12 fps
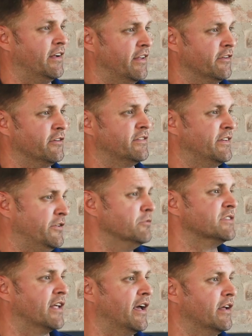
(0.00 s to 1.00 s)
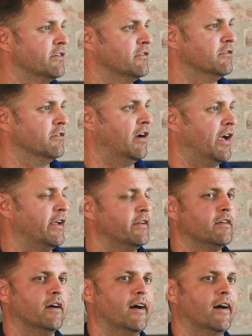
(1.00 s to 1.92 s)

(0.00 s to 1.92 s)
either to use that, right?